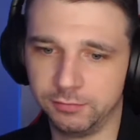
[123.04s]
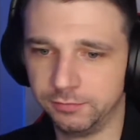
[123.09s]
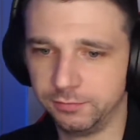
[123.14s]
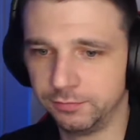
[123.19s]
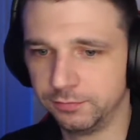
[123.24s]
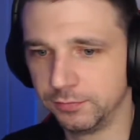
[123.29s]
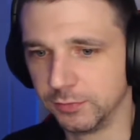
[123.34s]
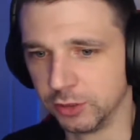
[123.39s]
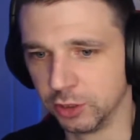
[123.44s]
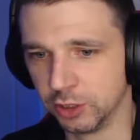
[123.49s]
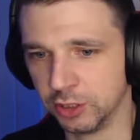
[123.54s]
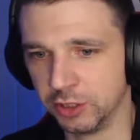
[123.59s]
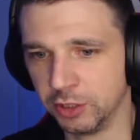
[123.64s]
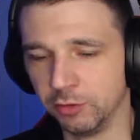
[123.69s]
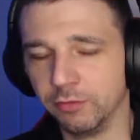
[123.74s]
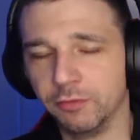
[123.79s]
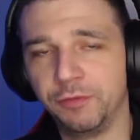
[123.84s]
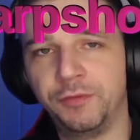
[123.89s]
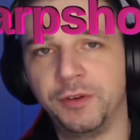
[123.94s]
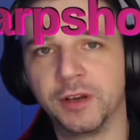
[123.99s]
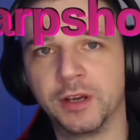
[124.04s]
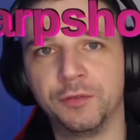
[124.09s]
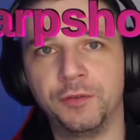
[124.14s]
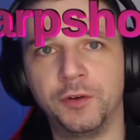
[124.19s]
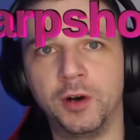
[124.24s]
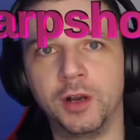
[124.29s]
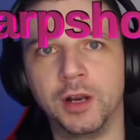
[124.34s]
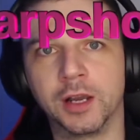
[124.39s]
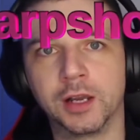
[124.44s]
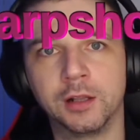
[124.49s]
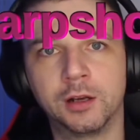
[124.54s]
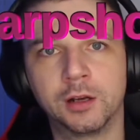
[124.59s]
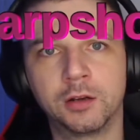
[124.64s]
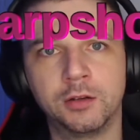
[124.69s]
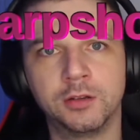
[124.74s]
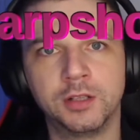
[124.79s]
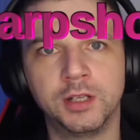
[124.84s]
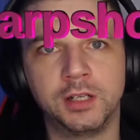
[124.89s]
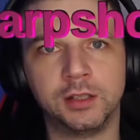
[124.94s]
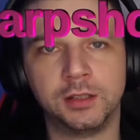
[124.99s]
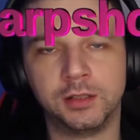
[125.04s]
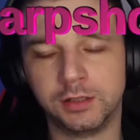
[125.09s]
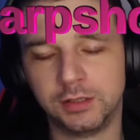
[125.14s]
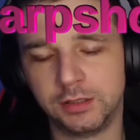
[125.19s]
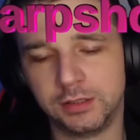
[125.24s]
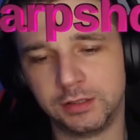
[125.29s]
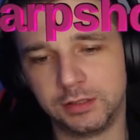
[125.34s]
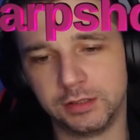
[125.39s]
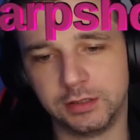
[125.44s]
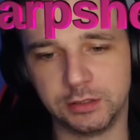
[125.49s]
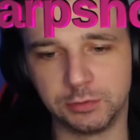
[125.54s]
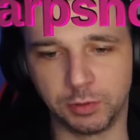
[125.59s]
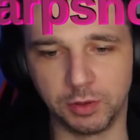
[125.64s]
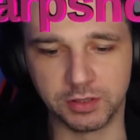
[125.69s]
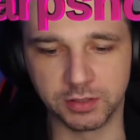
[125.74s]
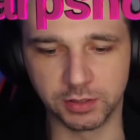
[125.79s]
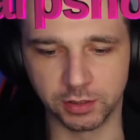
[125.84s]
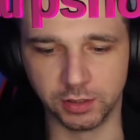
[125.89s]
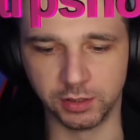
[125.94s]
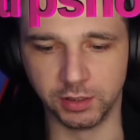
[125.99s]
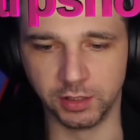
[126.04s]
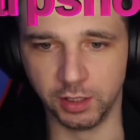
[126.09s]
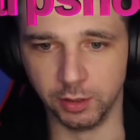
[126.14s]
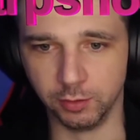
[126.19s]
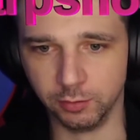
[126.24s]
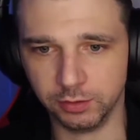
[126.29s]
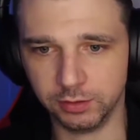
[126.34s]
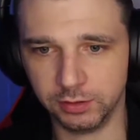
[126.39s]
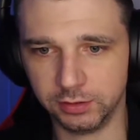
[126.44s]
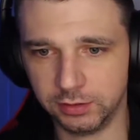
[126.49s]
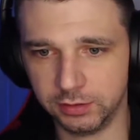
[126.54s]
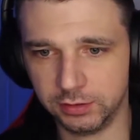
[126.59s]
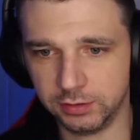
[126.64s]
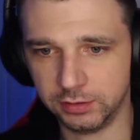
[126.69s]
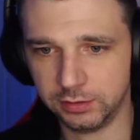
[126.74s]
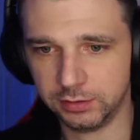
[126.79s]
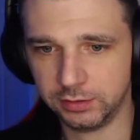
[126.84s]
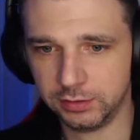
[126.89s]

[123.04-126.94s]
You're gonna do figure four leg lock on you. Is what he's gonna do. Hit